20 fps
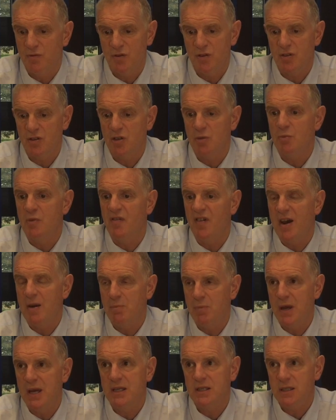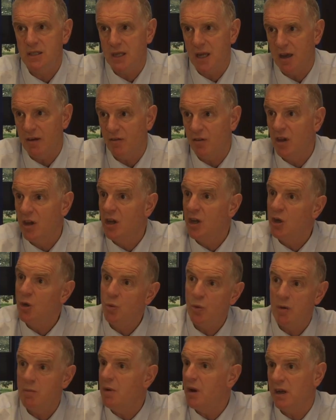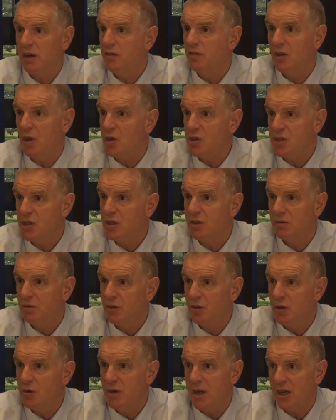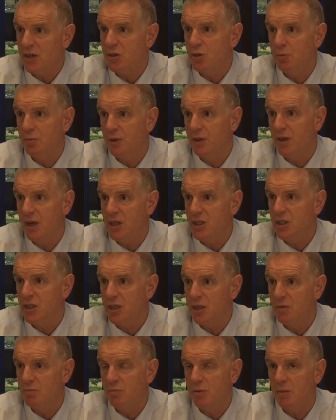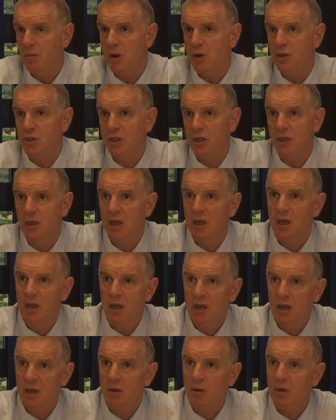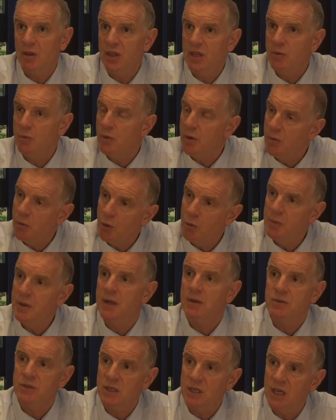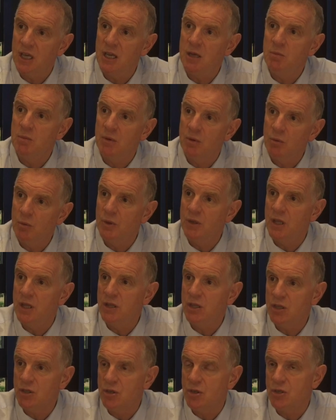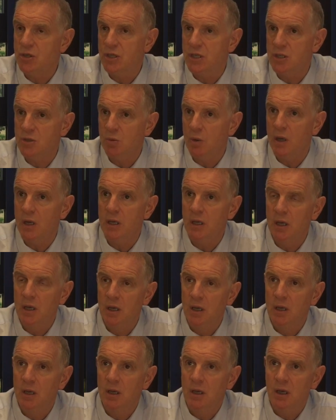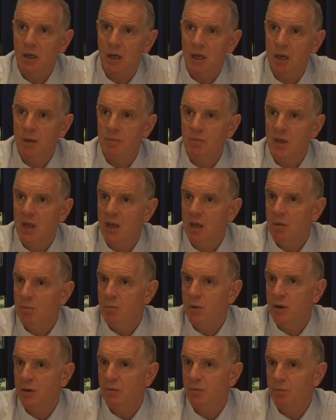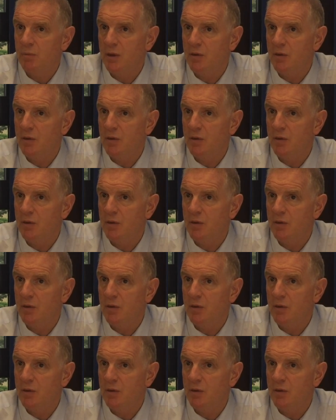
some of our best staff who we might have lost through natural progression and promotion, who I think we will be able to keep within the trust this way. But